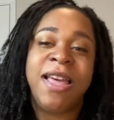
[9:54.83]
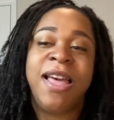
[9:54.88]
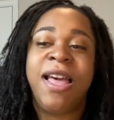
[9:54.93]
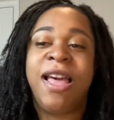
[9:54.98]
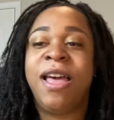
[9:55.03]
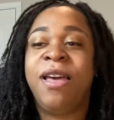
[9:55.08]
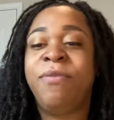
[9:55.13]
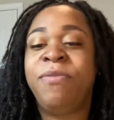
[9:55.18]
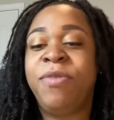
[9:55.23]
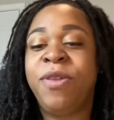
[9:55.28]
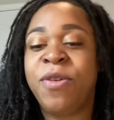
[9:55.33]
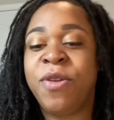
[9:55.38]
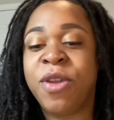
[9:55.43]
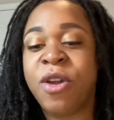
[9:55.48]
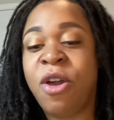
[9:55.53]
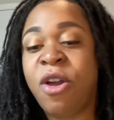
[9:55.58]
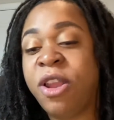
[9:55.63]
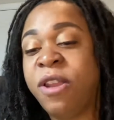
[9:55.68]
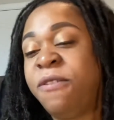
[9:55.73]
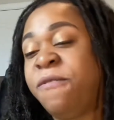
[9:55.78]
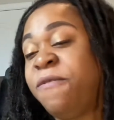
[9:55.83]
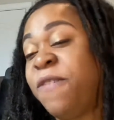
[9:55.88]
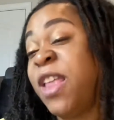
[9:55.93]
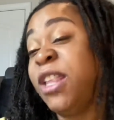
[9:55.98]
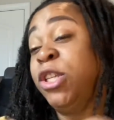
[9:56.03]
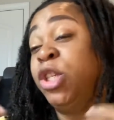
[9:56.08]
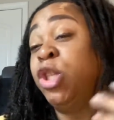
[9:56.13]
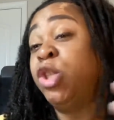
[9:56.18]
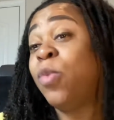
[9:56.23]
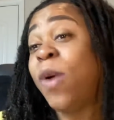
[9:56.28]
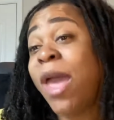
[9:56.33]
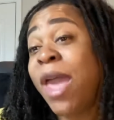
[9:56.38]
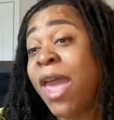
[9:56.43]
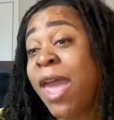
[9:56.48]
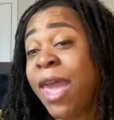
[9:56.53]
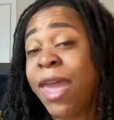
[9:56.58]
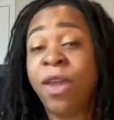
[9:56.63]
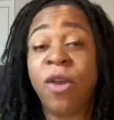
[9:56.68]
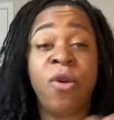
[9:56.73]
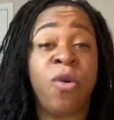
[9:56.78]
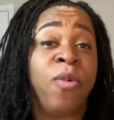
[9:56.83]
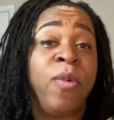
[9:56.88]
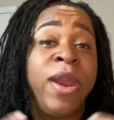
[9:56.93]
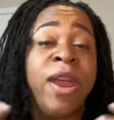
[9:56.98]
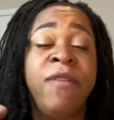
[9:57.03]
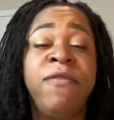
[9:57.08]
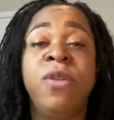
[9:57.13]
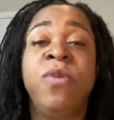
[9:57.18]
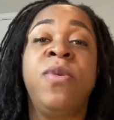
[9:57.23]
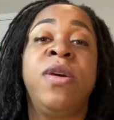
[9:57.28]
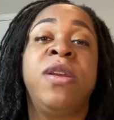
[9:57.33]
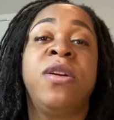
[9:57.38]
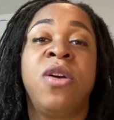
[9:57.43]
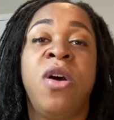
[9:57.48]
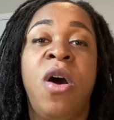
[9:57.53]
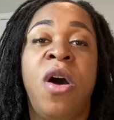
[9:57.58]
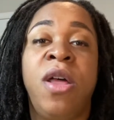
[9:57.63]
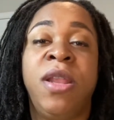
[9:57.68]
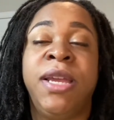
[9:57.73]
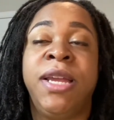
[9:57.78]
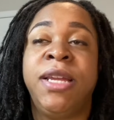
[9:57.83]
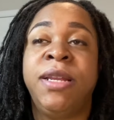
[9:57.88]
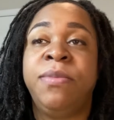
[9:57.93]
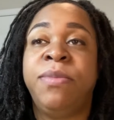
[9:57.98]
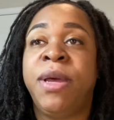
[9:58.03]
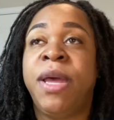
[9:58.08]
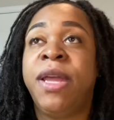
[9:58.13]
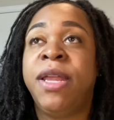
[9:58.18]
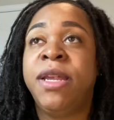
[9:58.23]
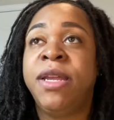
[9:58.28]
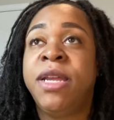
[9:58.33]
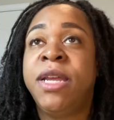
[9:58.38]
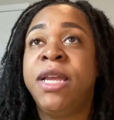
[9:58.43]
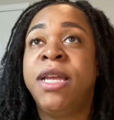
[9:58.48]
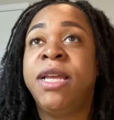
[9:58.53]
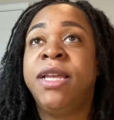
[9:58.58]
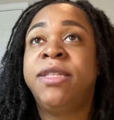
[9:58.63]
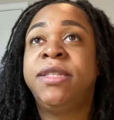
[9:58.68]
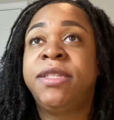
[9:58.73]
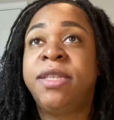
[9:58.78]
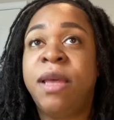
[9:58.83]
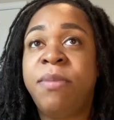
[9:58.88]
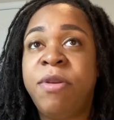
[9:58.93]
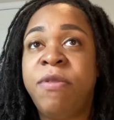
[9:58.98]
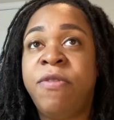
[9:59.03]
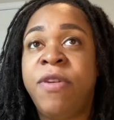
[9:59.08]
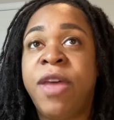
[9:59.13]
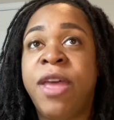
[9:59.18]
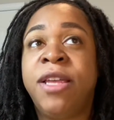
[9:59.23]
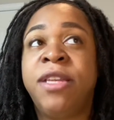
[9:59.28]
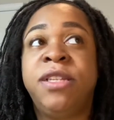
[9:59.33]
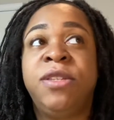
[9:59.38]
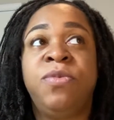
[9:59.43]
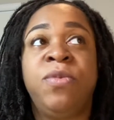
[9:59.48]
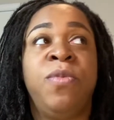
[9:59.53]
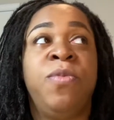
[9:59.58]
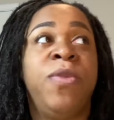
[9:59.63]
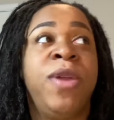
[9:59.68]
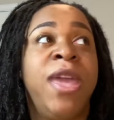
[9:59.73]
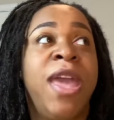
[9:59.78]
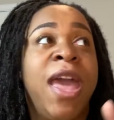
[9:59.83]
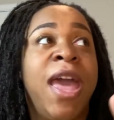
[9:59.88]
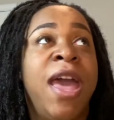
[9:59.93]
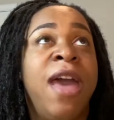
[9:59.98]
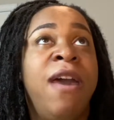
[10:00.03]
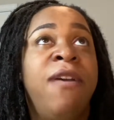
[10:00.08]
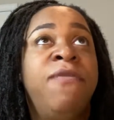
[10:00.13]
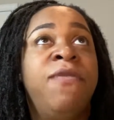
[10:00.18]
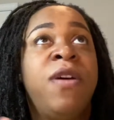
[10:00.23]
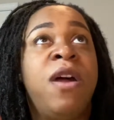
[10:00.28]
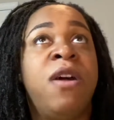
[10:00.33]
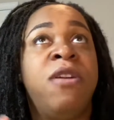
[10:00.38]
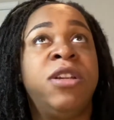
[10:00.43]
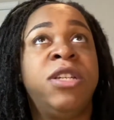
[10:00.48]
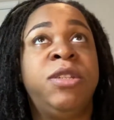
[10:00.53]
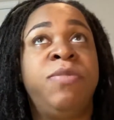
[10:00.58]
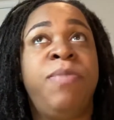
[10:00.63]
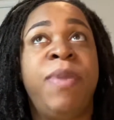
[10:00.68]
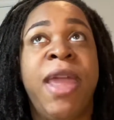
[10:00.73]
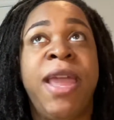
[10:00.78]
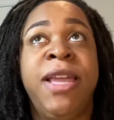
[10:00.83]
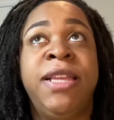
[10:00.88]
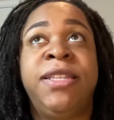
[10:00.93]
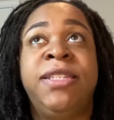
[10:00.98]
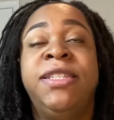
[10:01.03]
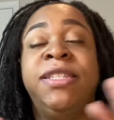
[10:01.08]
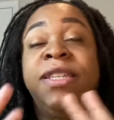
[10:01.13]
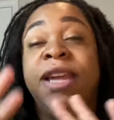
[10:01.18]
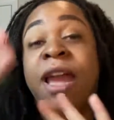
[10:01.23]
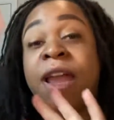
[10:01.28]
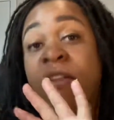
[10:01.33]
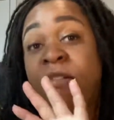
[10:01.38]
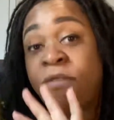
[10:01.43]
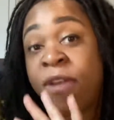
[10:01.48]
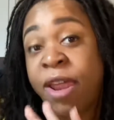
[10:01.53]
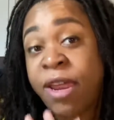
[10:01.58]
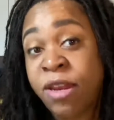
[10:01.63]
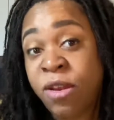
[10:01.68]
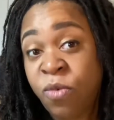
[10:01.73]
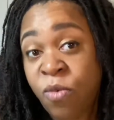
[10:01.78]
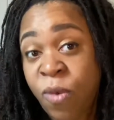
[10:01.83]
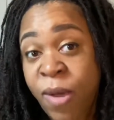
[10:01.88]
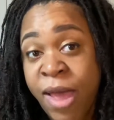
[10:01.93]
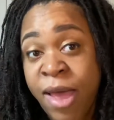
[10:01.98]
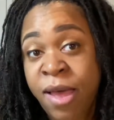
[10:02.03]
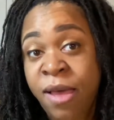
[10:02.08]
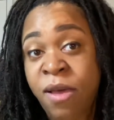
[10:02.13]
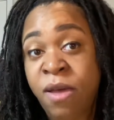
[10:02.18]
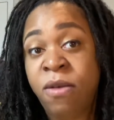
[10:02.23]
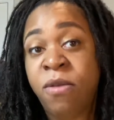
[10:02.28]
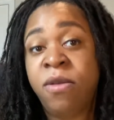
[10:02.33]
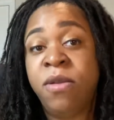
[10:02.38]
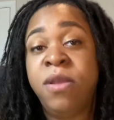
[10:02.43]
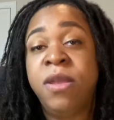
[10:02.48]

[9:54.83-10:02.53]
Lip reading: You can call it feng shui or whatever you want to call it, but some of us, when we have our space decorated well